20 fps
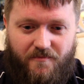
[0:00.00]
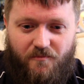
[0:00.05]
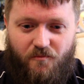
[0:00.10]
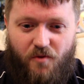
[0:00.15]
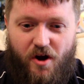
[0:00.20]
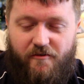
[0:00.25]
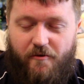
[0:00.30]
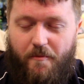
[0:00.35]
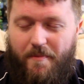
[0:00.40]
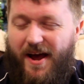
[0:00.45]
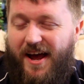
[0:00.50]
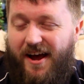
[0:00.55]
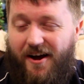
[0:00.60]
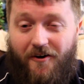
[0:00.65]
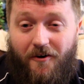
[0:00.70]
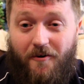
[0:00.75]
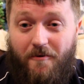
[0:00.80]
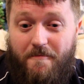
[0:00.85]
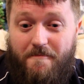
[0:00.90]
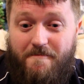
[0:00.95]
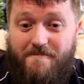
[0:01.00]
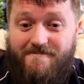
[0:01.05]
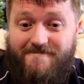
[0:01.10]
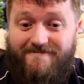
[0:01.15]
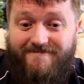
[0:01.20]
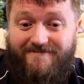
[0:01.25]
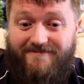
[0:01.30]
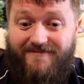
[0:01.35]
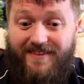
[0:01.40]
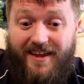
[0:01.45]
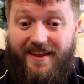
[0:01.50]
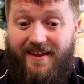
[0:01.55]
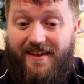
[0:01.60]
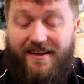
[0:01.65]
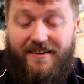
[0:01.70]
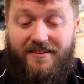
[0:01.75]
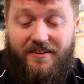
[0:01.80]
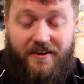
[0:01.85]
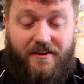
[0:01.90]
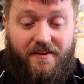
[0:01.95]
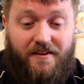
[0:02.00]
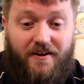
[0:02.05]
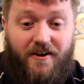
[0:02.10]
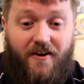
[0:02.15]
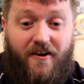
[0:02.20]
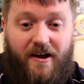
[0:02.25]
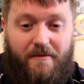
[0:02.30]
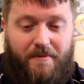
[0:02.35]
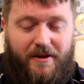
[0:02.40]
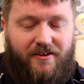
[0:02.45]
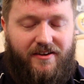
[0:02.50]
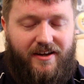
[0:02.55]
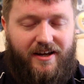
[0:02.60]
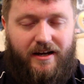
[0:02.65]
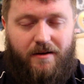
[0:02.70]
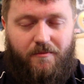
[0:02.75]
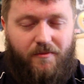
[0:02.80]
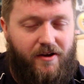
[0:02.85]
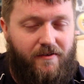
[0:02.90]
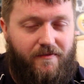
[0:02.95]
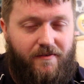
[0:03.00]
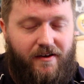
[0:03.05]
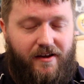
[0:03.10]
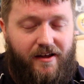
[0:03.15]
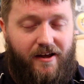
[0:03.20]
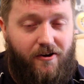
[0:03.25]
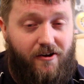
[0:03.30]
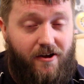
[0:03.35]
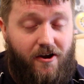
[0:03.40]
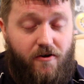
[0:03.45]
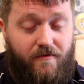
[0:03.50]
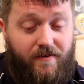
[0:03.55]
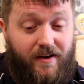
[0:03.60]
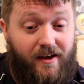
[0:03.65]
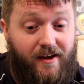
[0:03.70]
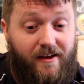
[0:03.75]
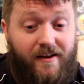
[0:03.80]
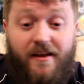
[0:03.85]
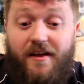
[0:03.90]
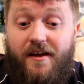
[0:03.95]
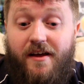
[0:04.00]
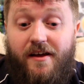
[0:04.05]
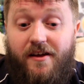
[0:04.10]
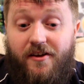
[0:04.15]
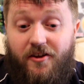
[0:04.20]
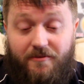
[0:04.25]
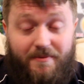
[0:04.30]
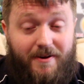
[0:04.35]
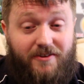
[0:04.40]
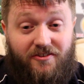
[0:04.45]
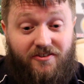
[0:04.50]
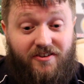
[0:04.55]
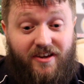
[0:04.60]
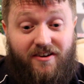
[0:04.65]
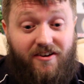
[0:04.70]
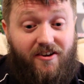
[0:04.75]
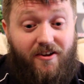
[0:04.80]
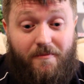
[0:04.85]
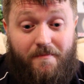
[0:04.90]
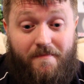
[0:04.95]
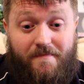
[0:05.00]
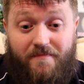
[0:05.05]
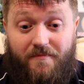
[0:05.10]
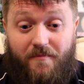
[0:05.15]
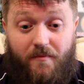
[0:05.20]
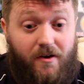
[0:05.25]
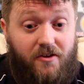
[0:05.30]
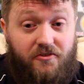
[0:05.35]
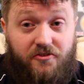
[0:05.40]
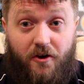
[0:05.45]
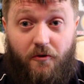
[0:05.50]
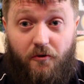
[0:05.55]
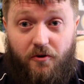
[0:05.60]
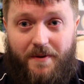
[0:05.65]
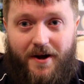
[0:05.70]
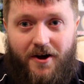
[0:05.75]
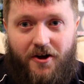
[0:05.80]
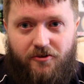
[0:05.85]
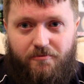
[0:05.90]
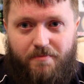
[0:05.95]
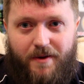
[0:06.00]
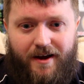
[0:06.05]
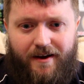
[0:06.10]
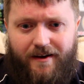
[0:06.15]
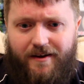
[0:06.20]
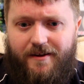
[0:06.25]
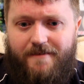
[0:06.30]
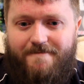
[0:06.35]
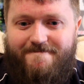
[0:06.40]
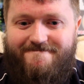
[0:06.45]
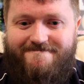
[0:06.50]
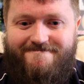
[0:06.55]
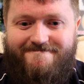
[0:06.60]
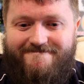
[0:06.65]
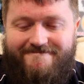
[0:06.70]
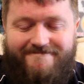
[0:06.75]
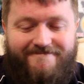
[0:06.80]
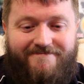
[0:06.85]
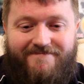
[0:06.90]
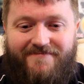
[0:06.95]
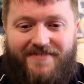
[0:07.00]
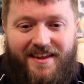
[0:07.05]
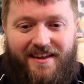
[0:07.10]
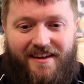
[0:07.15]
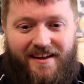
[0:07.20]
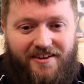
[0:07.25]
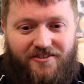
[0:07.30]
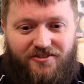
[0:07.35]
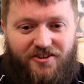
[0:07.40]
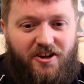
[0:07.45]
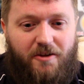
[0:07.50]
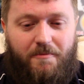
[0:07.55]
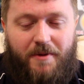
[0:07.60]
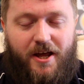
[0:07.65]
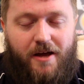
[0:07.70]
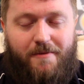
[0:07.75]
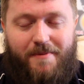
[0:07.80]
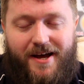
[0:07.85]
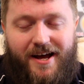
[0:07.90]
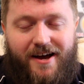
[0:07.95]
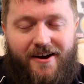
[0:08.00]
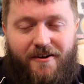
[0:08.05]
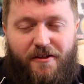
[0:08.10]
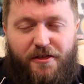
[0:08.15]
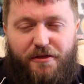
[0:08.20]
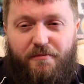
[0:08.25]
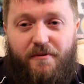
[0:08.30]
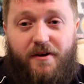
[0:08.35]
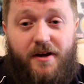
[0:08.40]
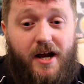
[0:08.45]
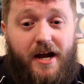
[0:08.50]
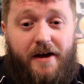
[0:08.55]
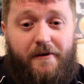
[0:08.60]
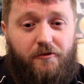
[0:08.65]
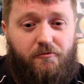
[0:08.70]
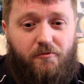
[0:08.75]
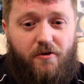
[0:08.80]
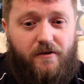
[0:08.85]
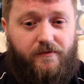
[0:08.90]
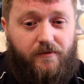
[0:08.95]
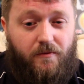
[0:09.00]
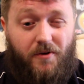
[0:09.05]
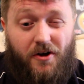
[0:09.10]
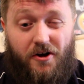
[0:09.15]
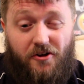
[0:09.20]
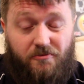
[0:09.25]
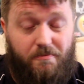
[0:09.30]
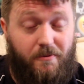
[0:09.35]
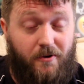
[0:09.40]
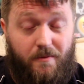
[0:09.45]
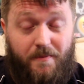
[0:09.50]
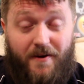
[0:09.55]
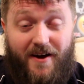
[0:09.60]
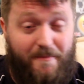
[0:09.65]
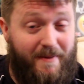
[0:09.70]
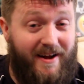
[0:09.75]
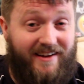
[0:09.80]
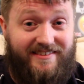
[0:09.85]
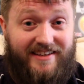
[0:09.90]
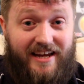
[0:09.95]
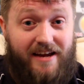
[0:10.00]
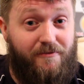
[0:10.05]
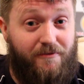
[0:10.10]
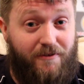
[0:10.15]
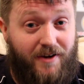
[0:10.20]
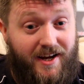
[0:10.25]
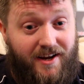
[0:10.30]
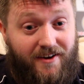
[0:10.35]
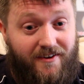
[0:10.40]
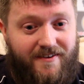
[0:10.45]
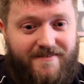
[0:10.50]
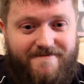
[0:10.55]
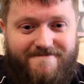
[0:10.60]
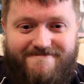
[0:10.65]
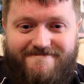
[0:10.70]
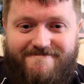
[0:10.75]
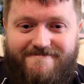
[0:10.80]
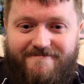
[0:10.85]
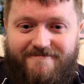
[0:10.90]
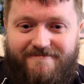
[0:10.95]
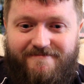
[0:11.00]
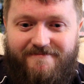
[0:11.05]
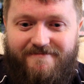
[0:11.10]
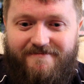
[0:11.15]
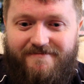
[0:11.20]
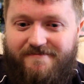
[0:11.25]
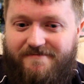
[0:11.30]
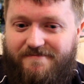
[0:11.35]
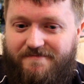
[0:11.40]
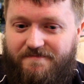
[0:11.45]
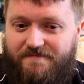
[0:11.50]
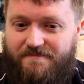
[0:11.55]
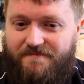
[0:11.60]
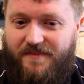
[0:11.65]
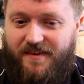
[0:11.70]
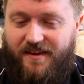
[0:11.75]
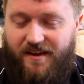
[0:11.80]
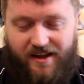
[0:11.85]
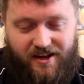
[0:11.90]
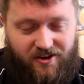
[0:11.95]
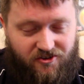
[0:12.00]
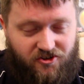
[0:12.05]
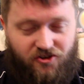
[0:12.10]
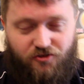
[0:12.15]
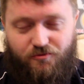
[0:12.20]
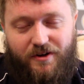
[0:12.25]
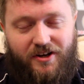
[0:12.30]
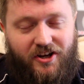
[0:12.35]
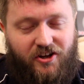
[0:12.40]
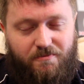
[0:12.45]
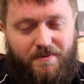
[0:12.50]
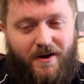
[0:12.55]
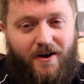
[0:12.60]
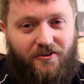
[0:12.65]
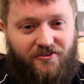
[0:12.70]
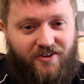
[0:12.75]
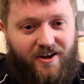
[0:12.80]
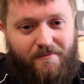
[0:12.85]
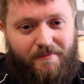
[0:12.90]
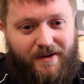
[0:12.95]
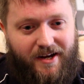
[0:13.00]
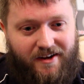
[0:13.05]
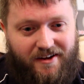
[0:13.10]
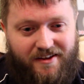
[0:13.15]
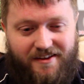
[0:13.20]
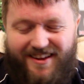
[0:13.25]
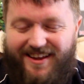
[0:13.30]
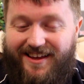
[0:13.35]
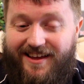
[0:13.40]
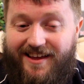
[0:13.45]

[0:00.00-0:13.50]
we're about, the guy I've been dealing with over there basically said, look, once I got all the parts back, it's going to be about 3 hours worth of work to put the bike back together again. It's just when these parts come back.